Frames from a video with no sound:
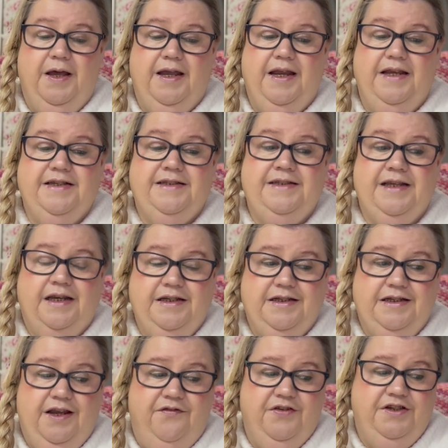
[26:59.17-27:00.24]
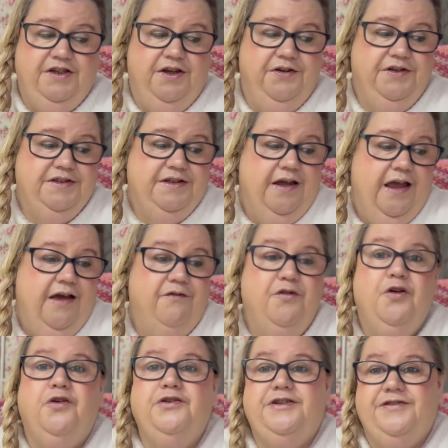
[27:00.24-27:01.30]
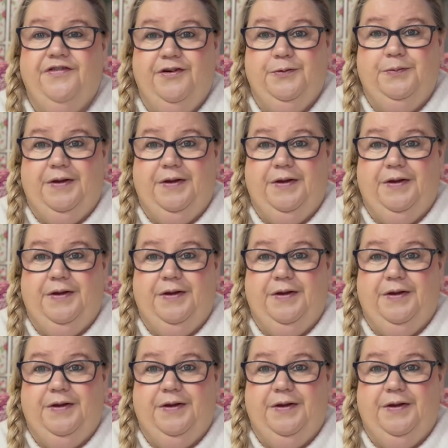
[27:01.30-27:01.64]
a Saturday video, because I have not filmed